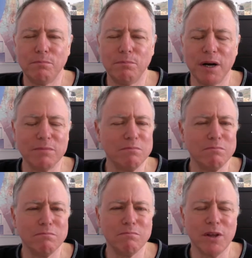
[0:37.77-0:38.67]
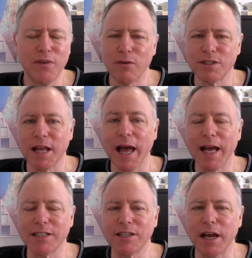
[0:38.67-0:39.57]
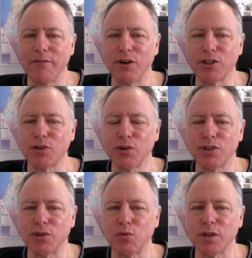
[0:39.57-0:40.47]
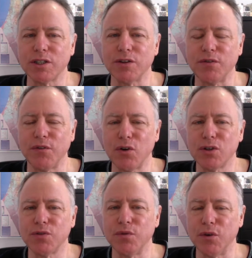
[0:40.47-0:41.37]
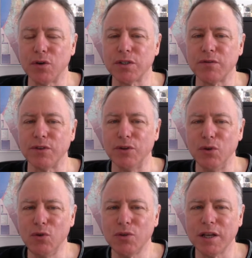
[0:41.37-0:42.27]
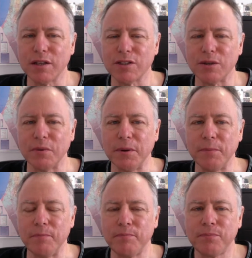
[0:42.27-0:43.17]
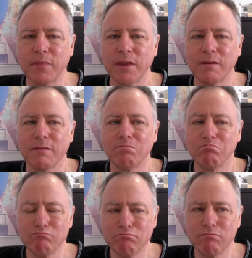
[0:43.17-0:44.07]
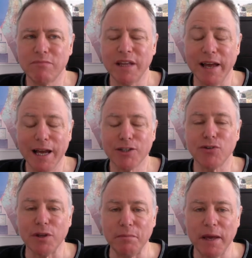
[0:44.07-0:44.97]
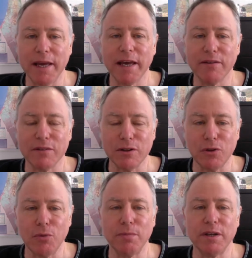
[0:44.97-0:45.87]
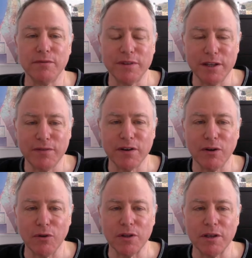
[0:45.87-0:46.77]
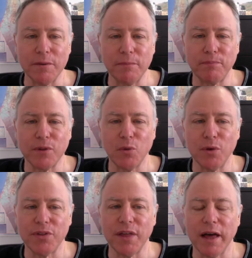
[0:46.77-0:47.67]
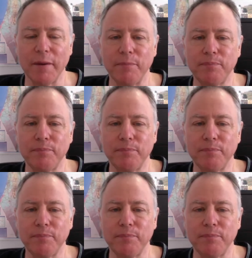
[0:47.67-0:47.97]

But if I was to ask the average Christian what's the first verse of the New Testament, they actually may have a little bit of difficulty with that.